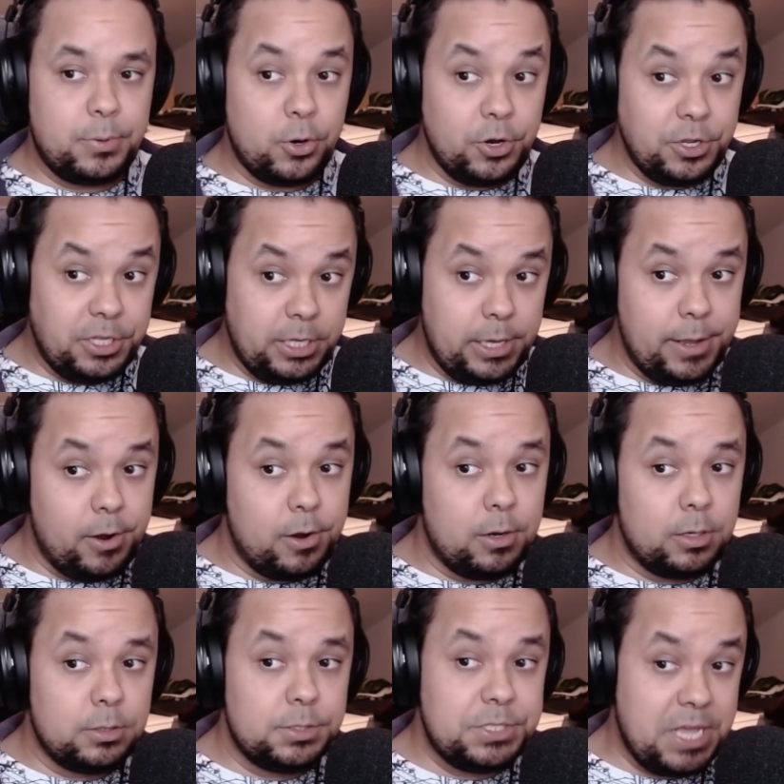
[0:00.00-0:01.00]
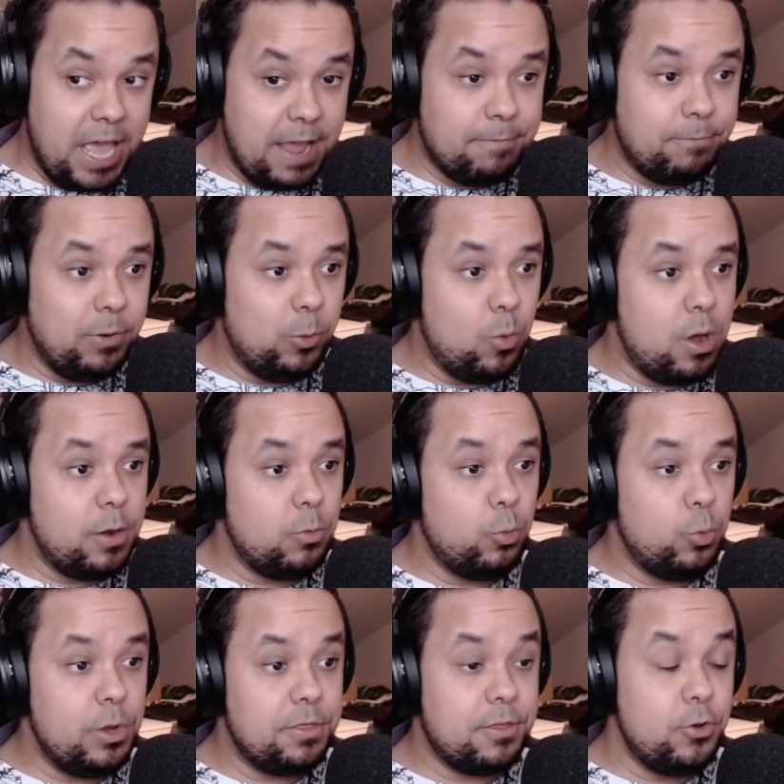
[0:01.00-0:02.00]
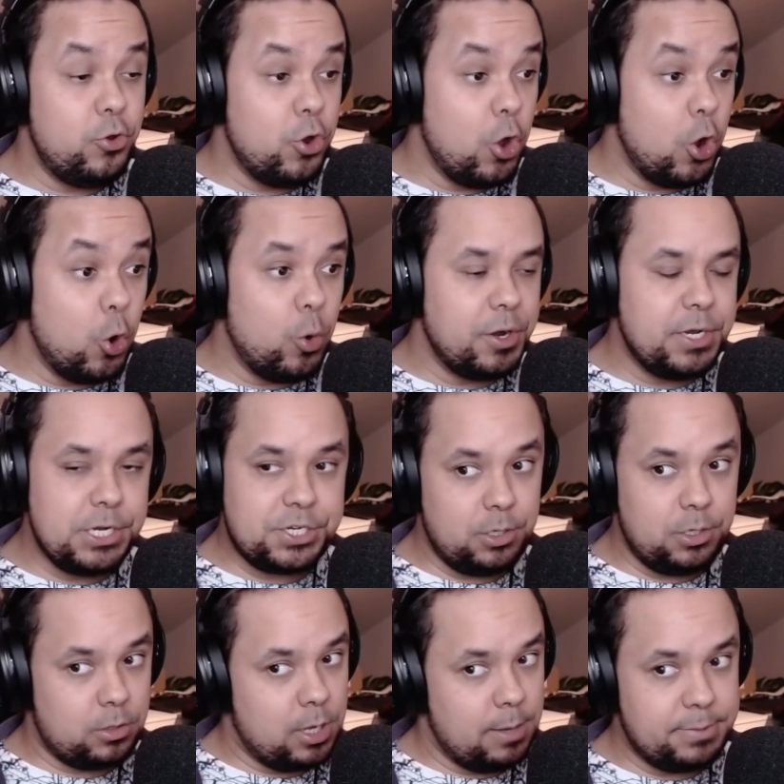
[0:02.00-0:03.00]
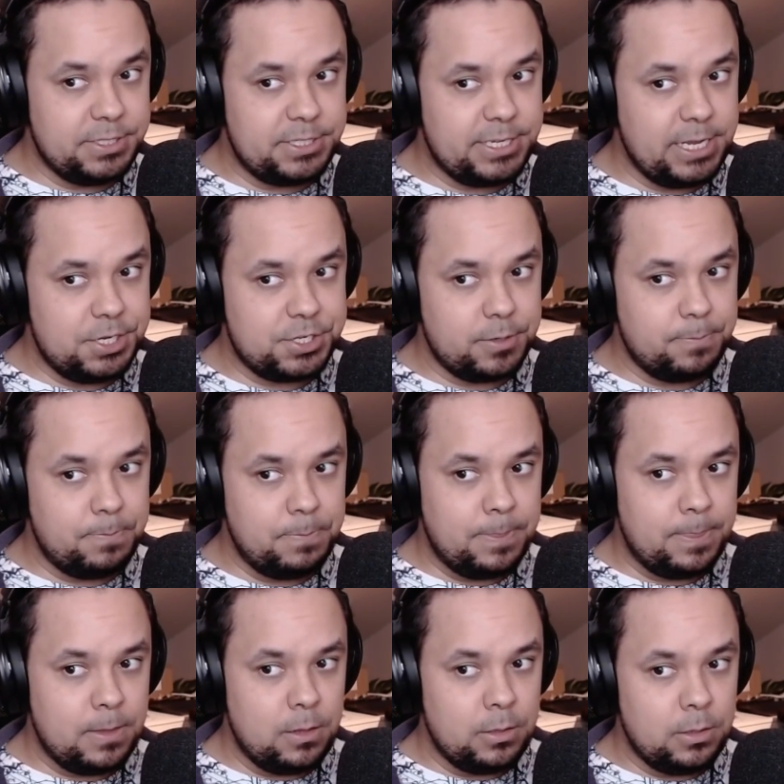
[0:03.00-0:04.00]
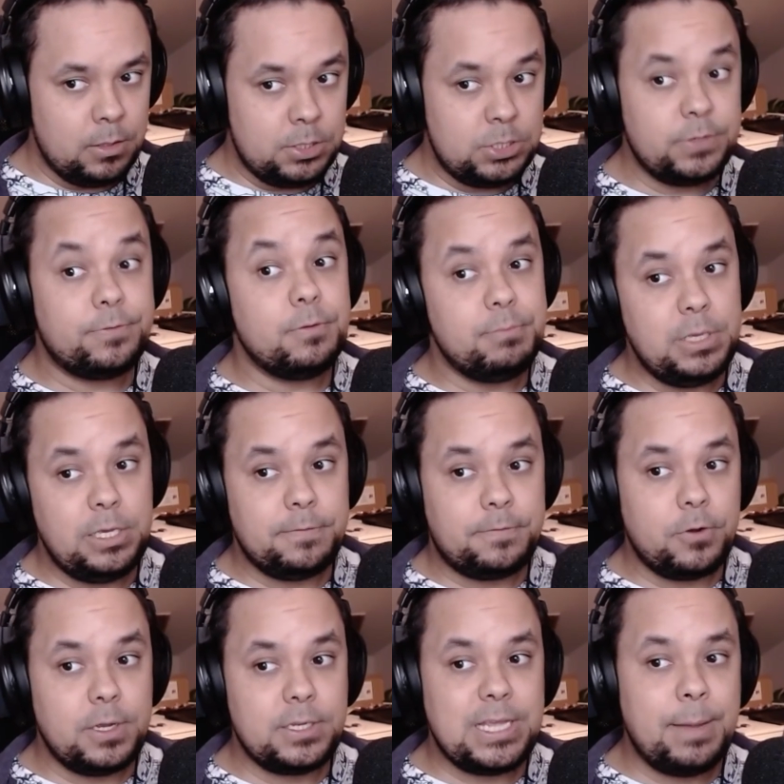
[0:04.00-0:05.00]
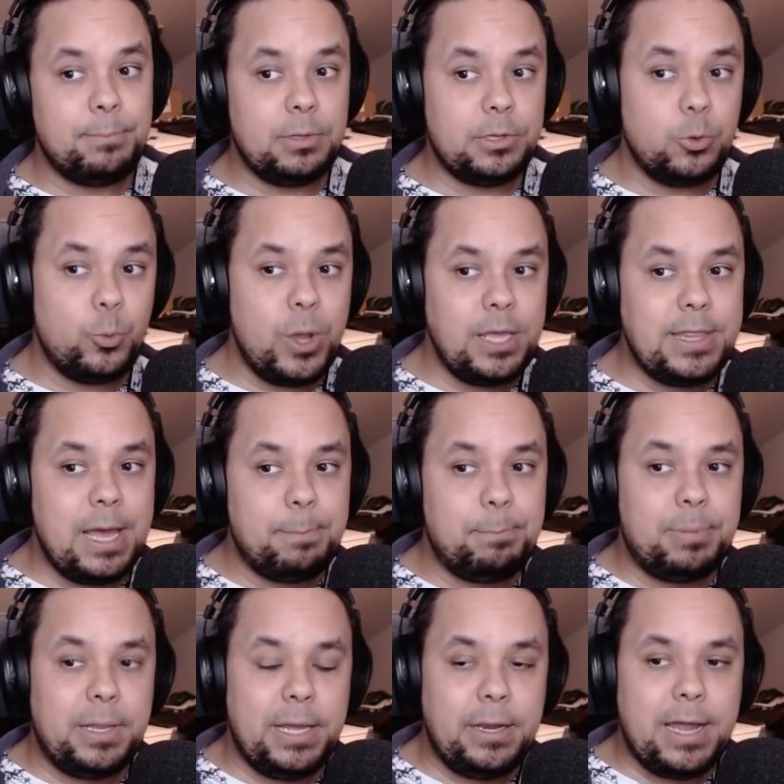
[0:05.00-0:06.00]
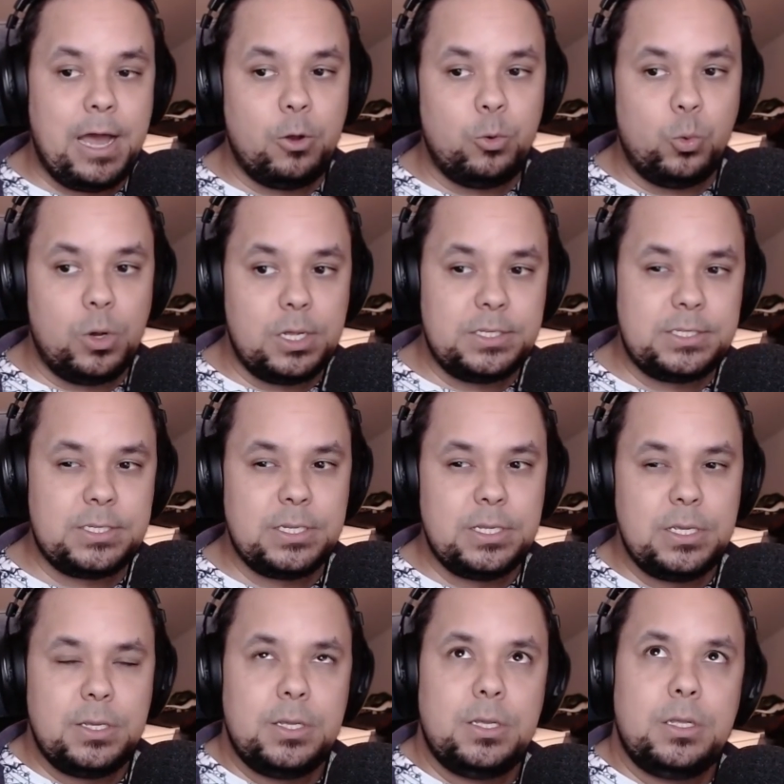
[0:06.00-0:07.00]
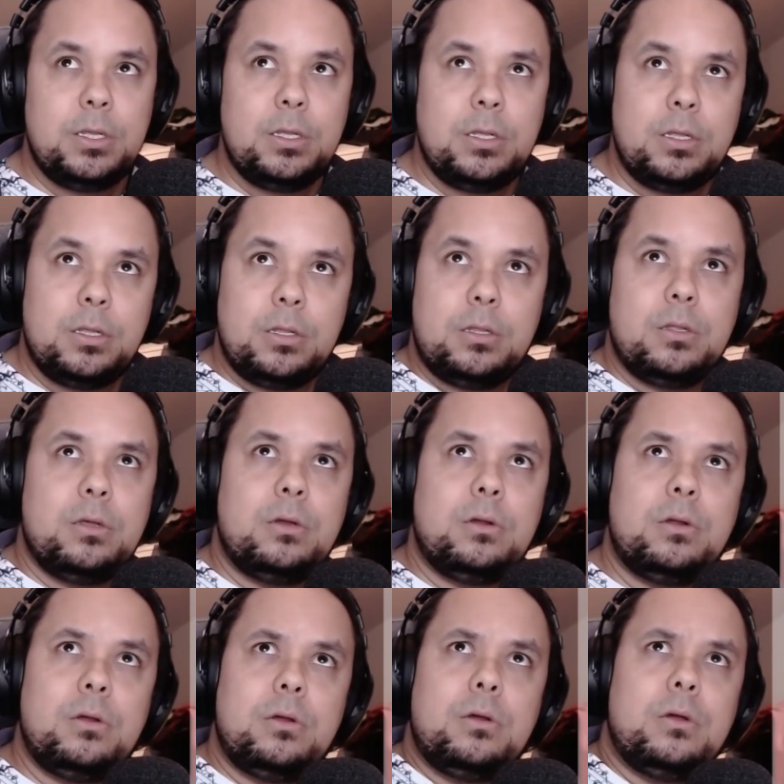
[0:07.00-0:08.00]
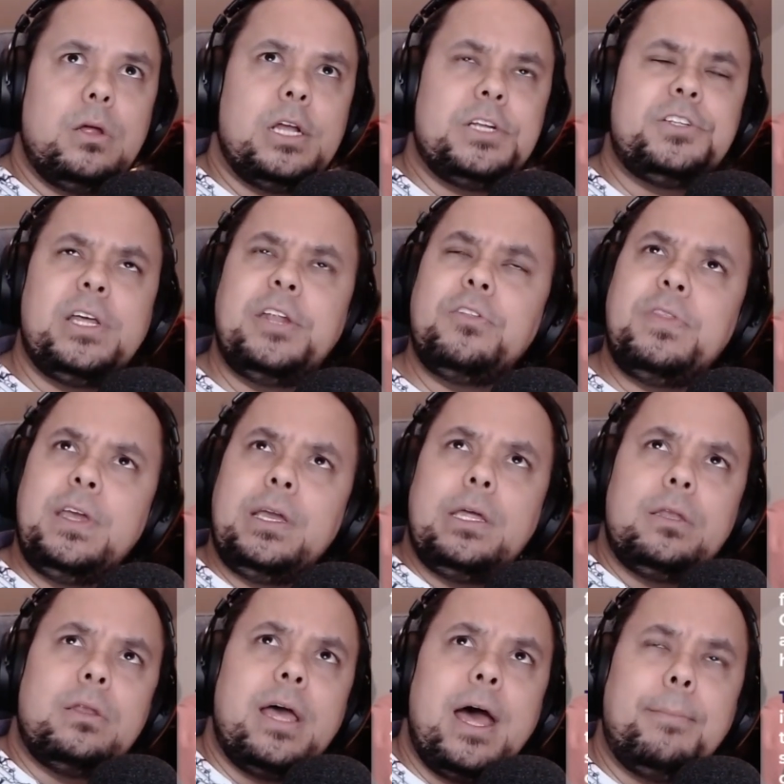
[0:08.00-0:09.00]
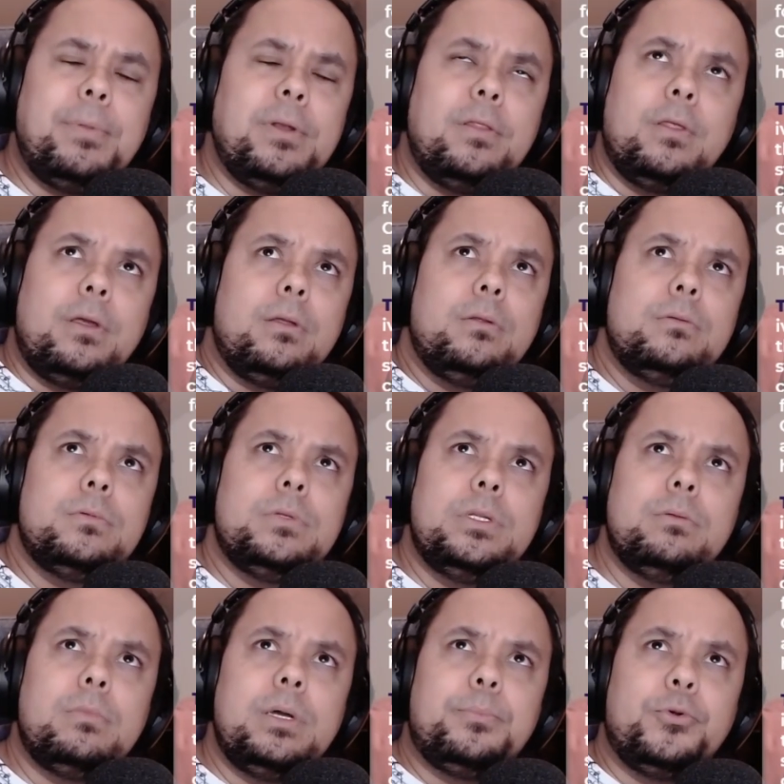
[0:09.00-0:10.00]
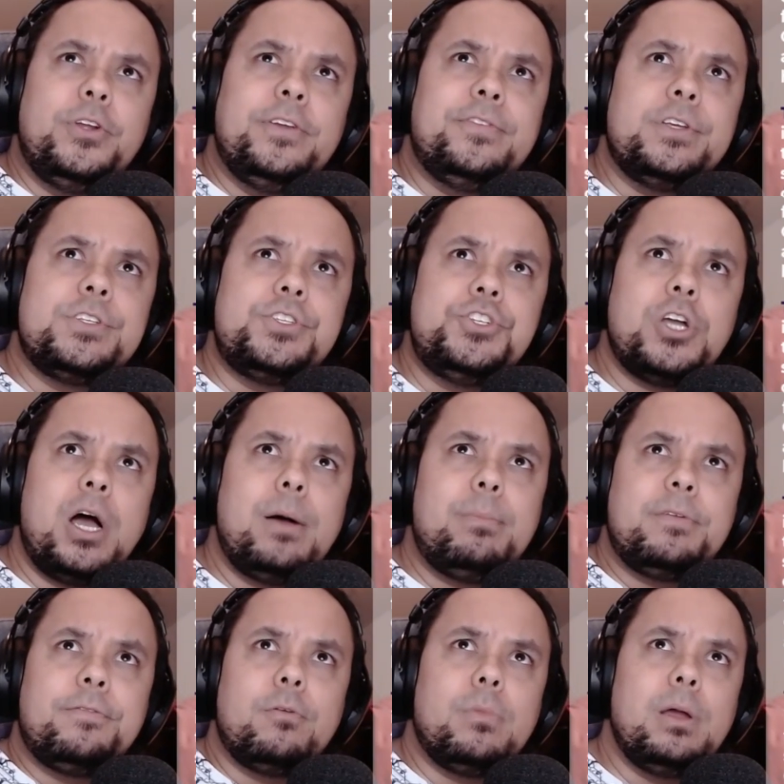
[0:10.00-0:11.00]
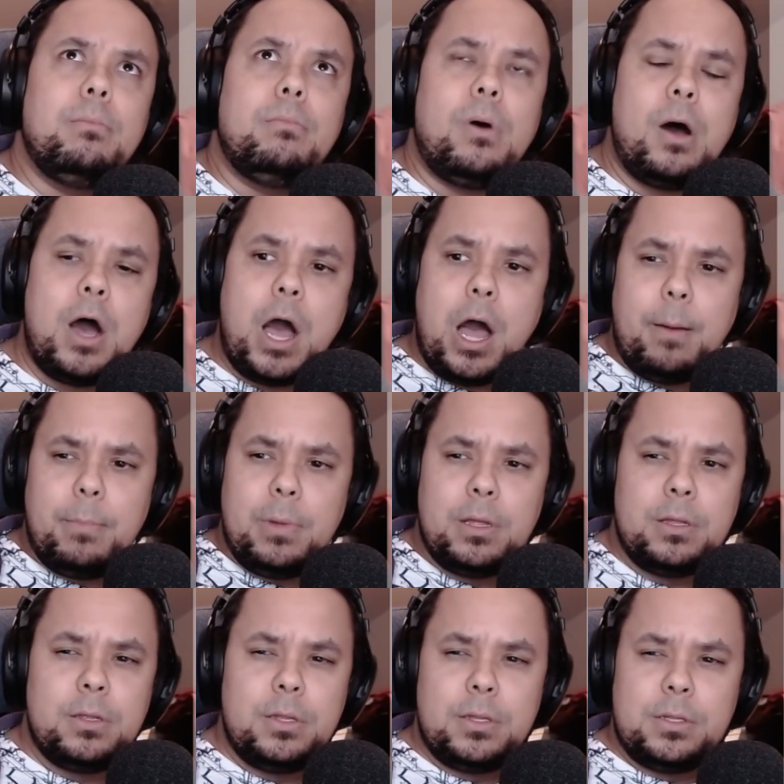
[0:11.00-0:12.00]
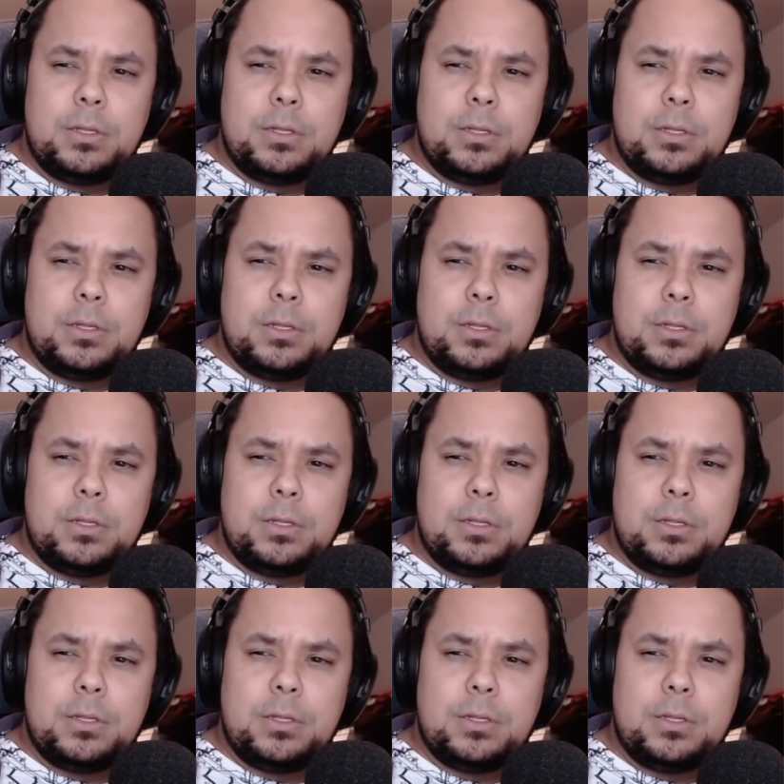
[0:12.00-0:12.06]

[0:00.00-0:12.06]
per year to everyone with no additional compensation. So for me, for example, the way that played out was, uh, actually, I don't think it happened in the in my previous job, but for my mom,